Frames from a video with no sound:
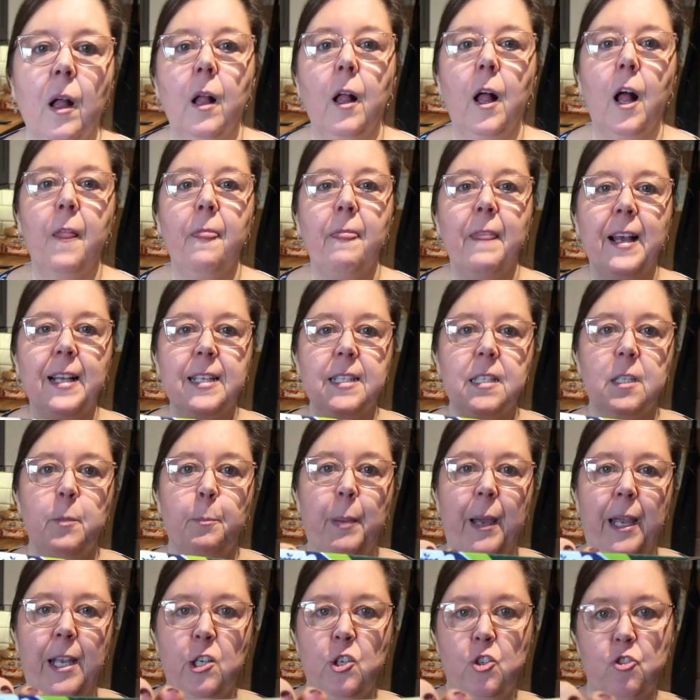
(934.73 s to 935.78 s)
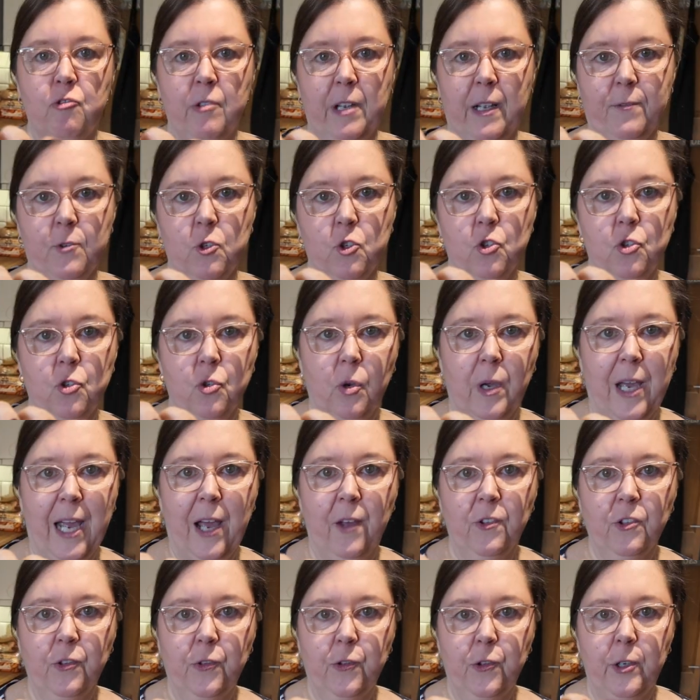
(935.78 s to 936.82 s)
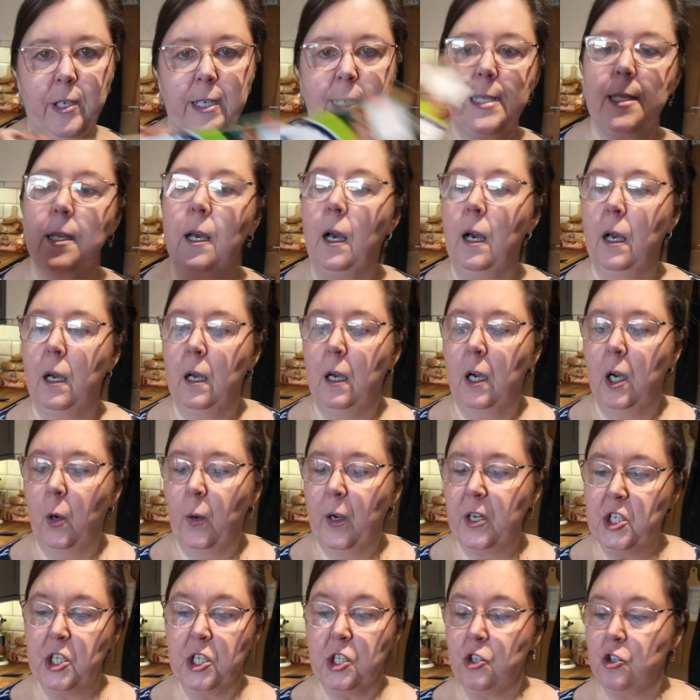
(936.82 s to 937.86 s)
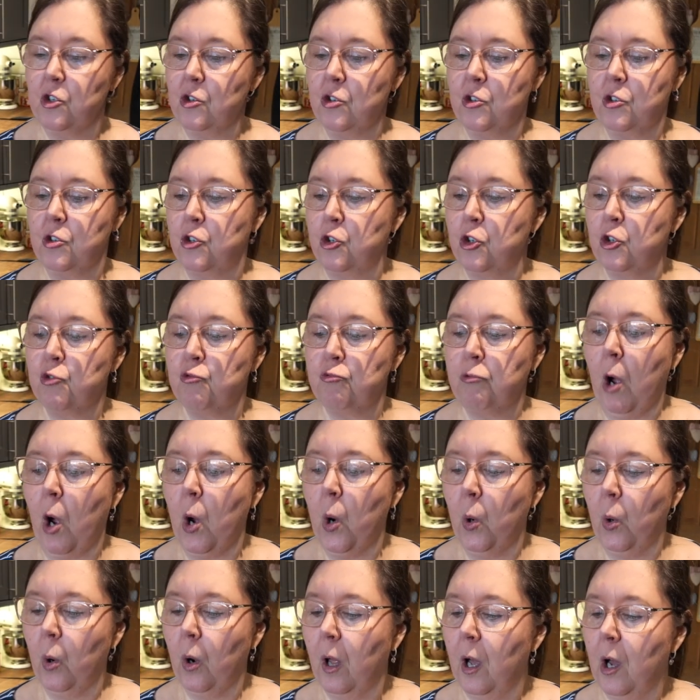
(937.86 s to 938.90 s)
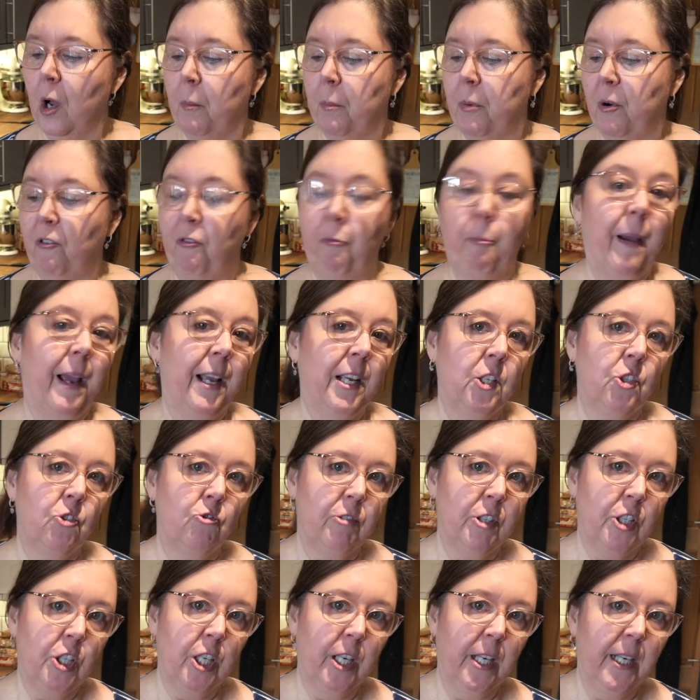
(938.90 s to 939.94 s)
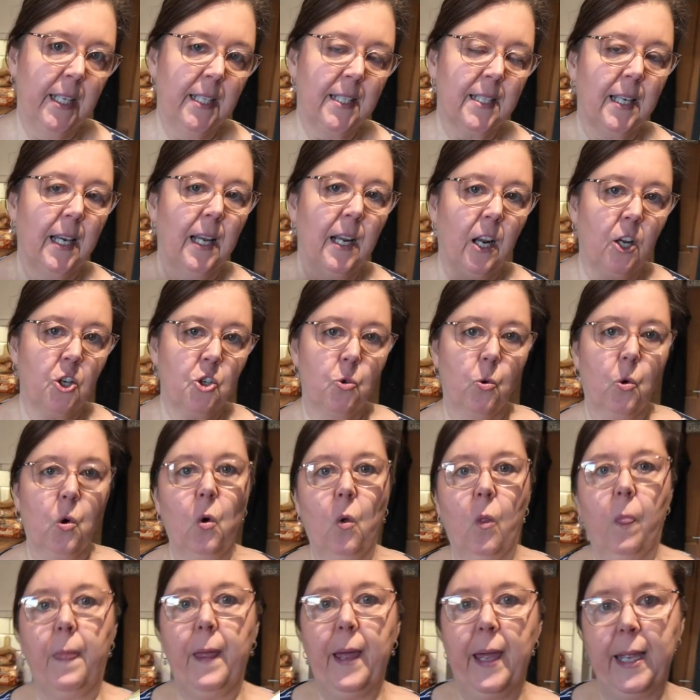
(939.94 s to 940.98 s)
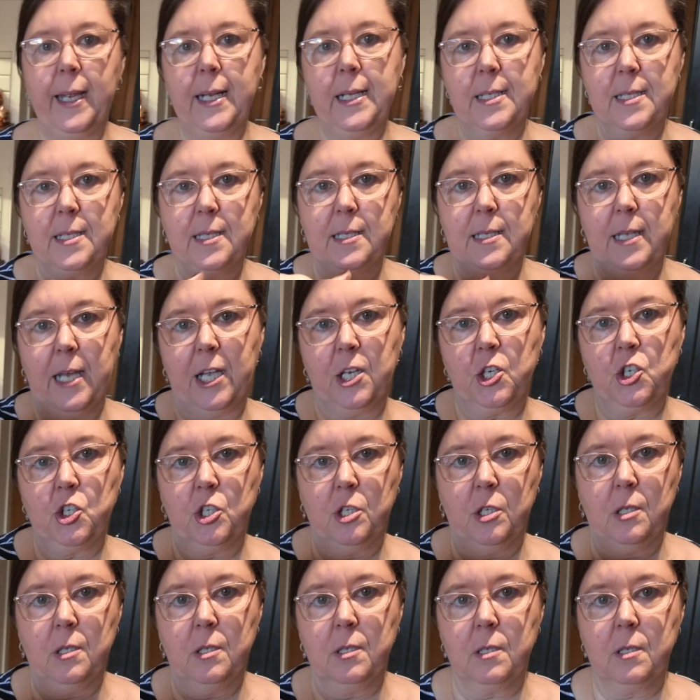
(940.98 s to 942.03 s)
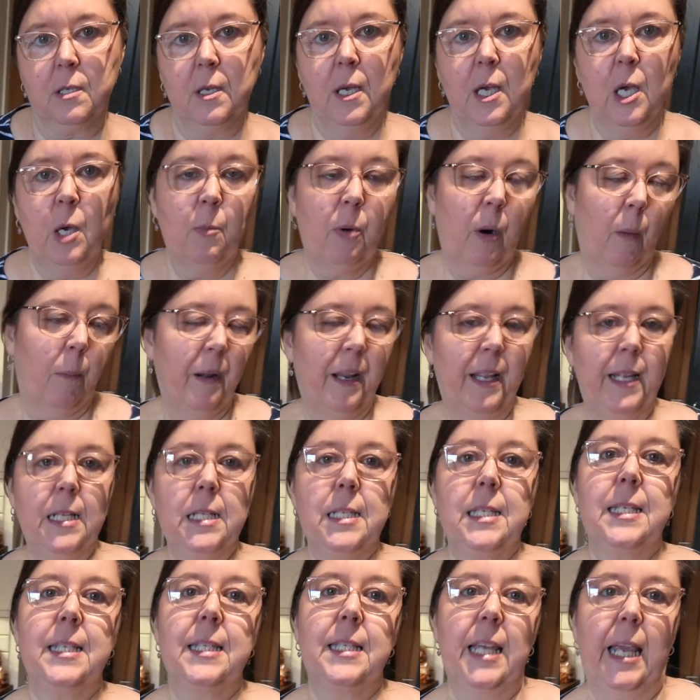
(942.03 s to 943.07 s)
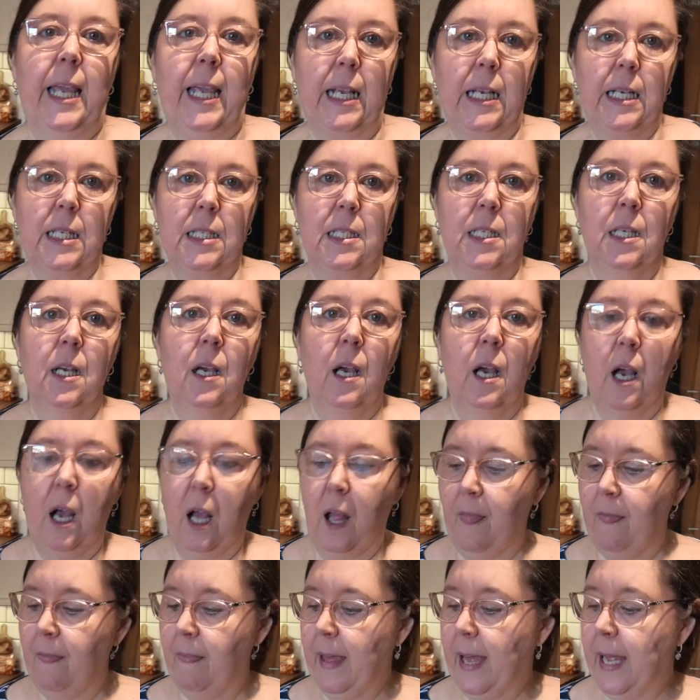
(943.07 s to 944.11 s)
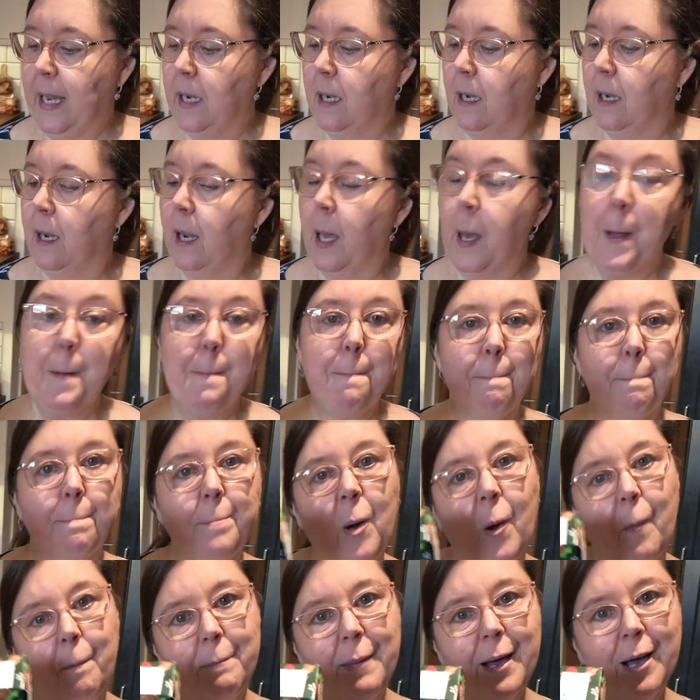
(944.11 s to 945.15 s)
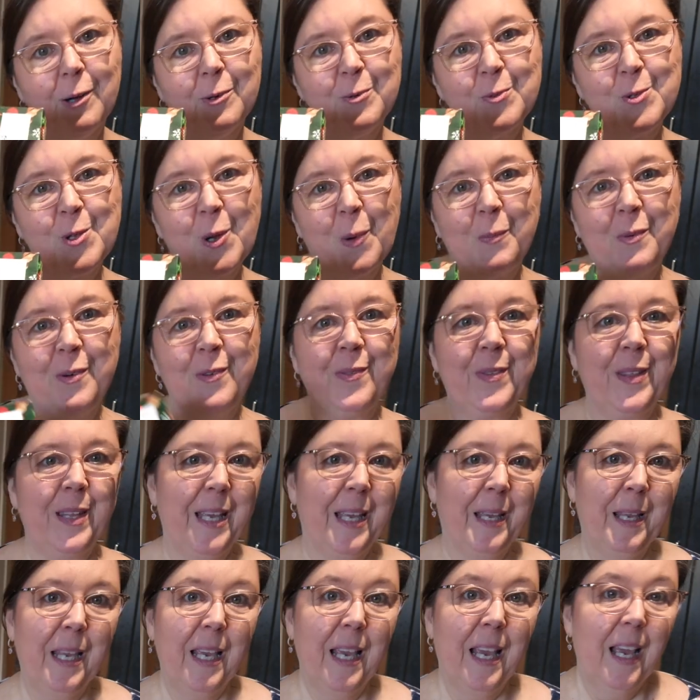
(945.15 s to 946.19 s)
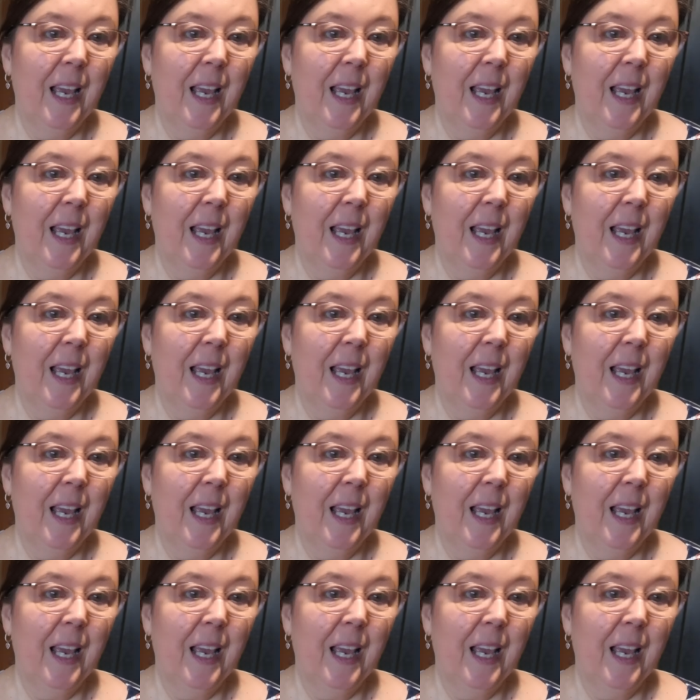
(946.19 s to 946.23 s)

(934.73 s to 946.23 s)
And that's the pastry I've just took out the freezer, which is just roll puff pastry sheet, and I shall cut that into sections, probably into 6, and then pop that on top of the